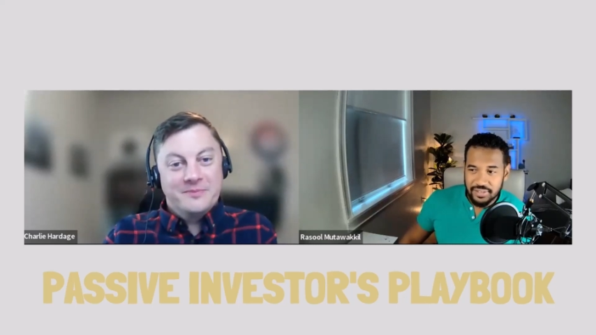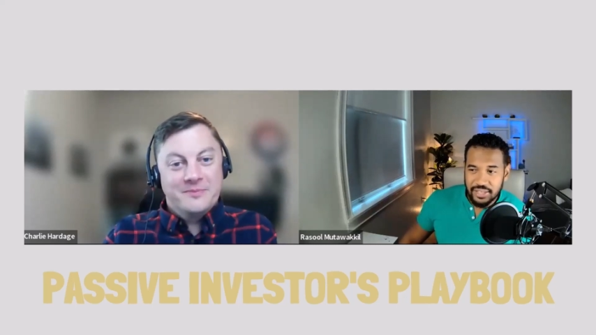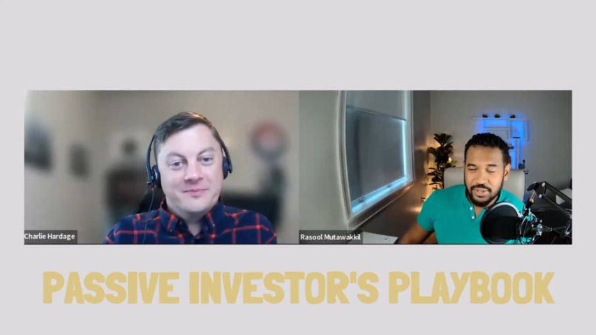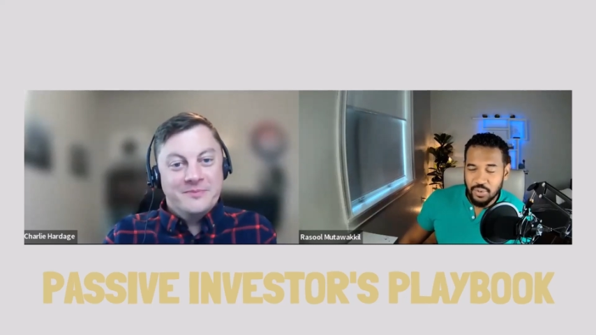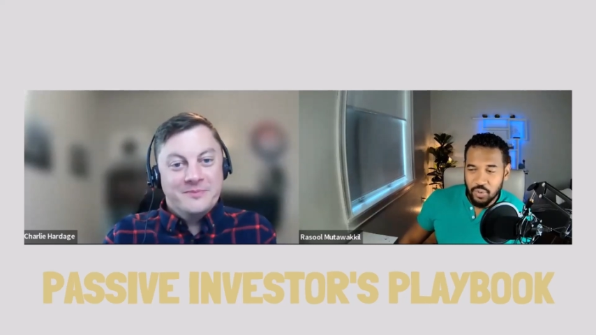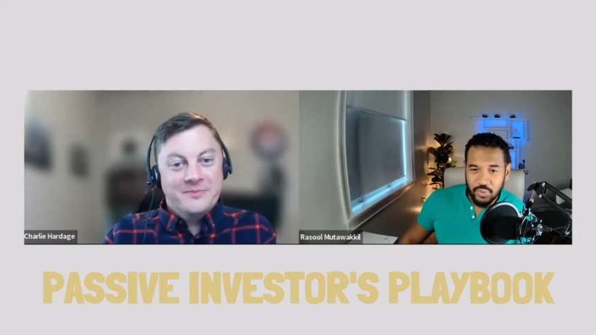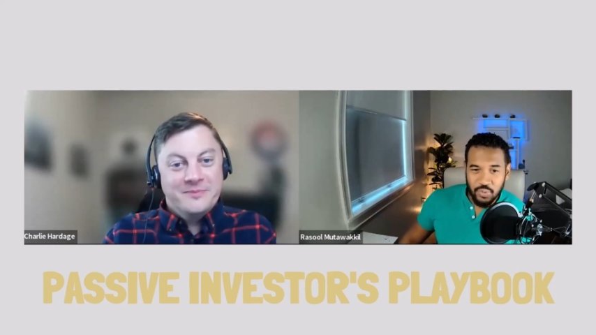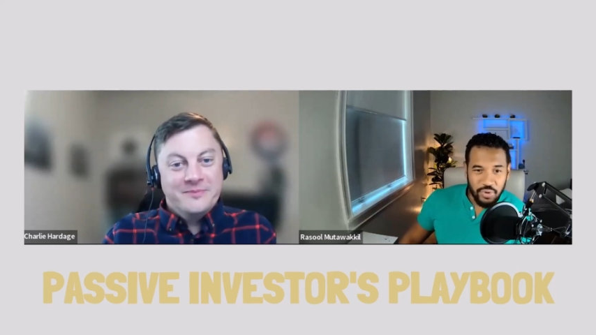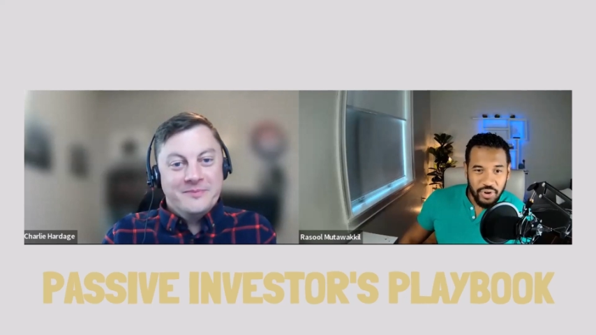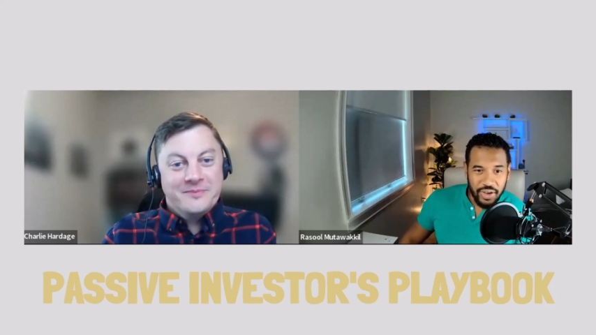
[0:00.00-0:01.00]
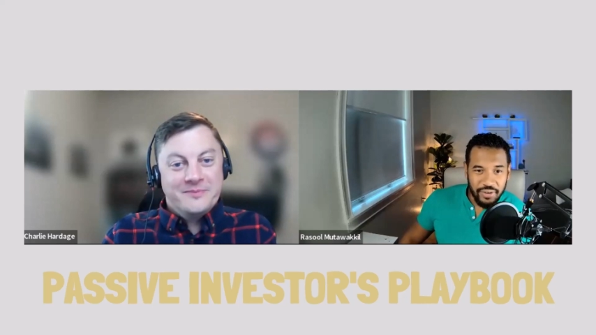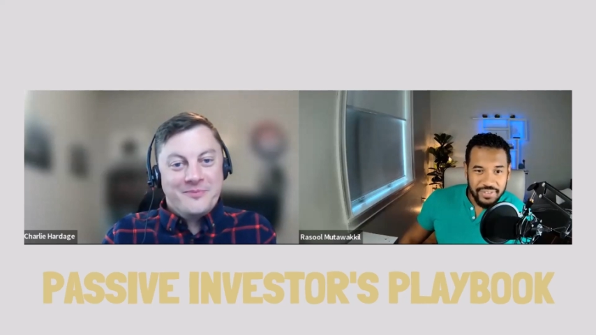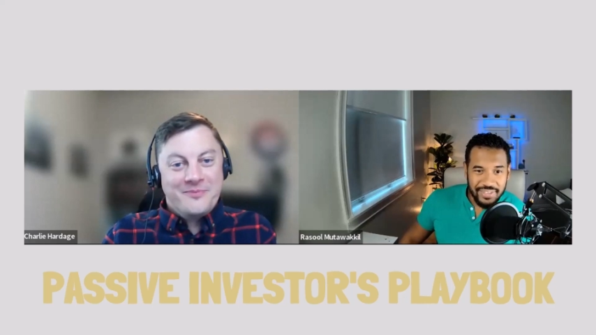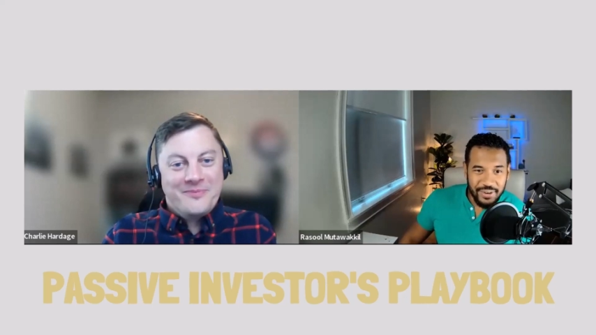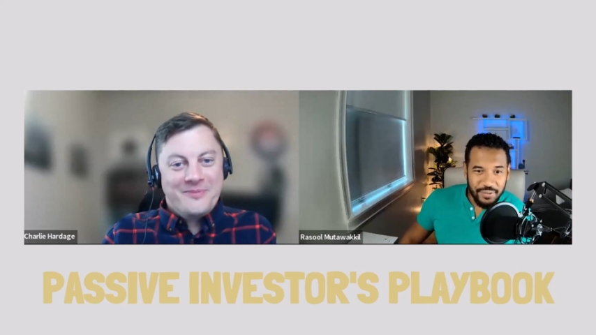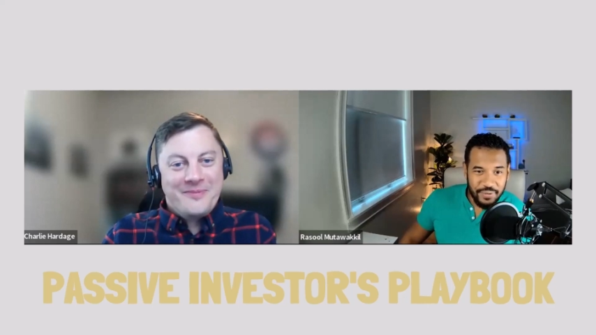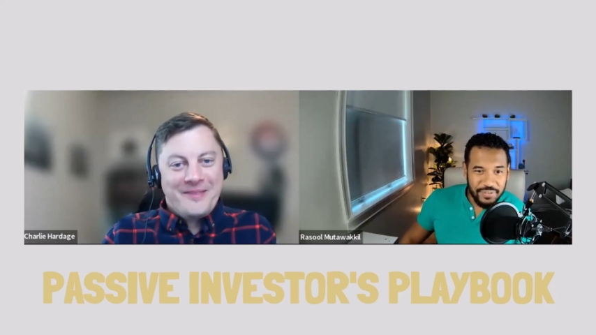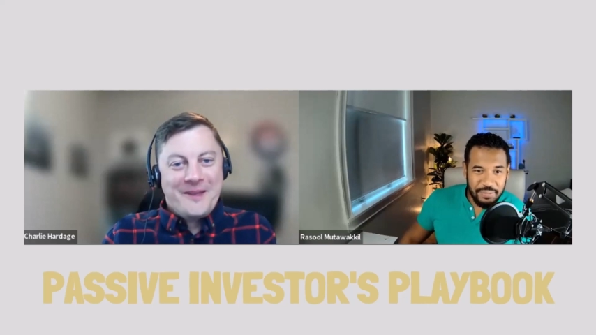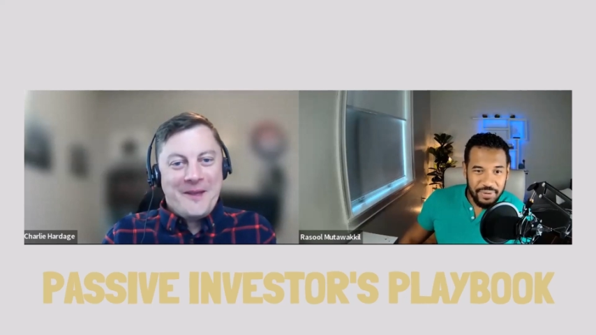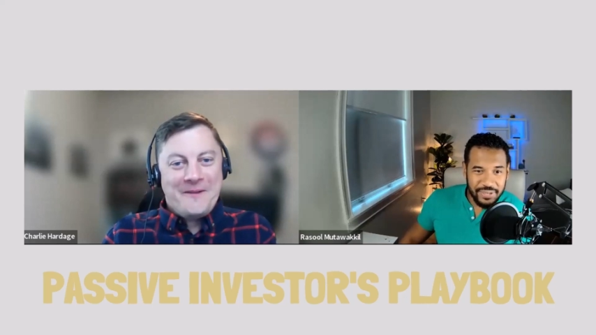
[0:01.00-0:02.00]
Speaker 1: thanks to World of Warcraft, you know,
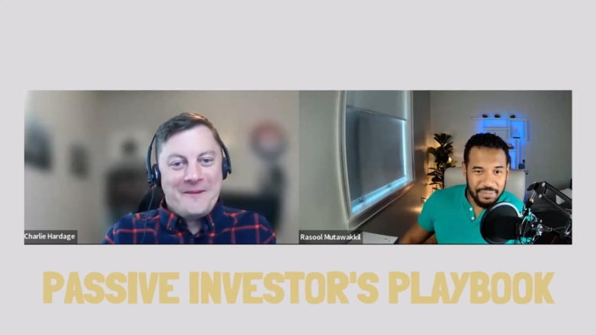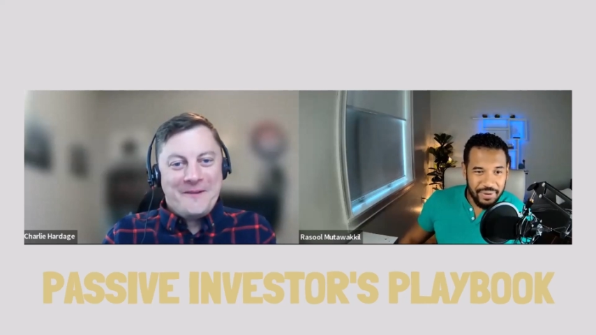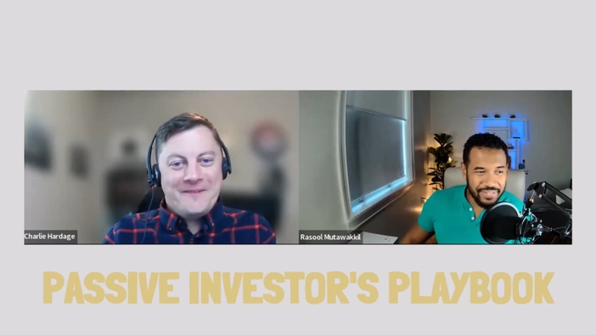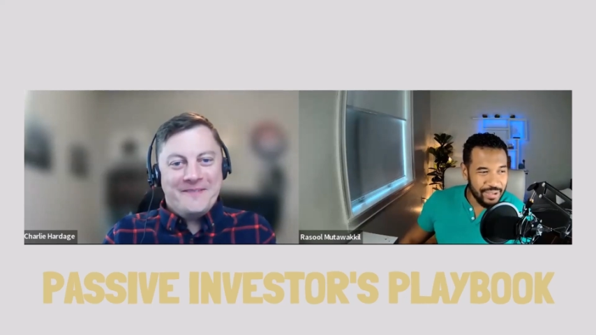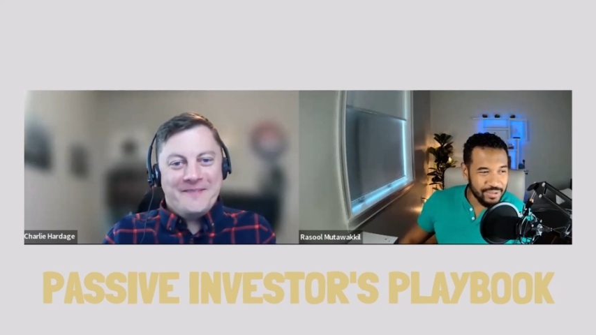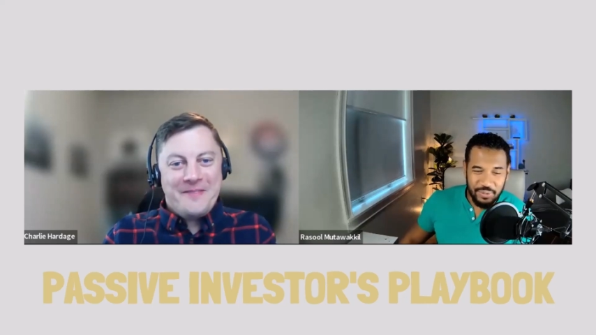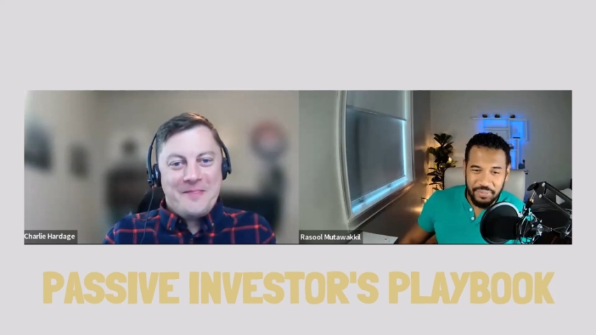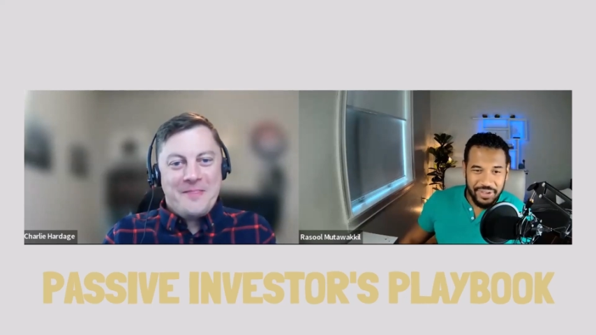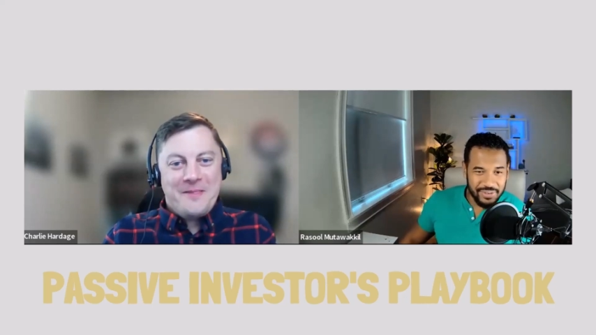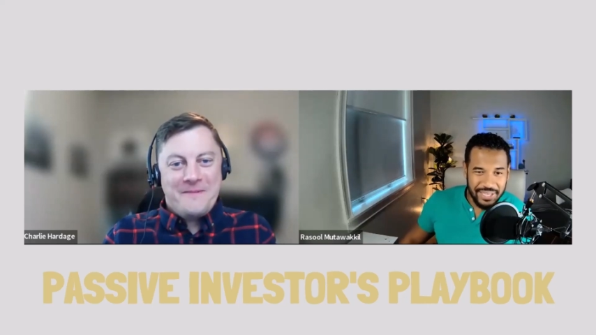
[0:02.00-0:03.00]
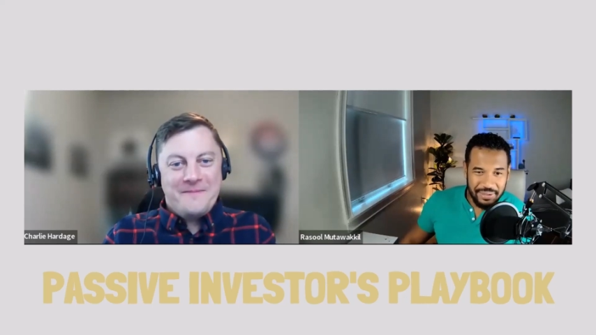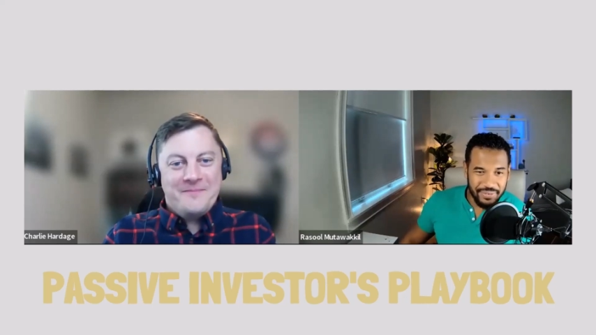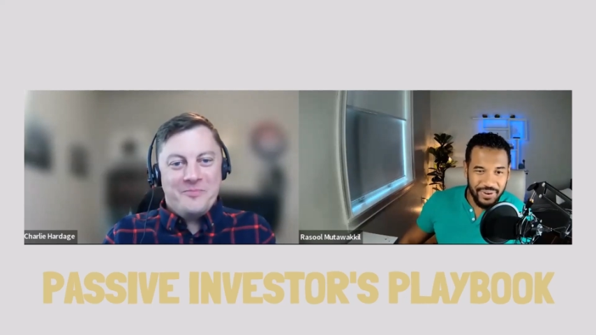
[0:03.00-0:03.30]
15 bucks a month. That was all my entertainment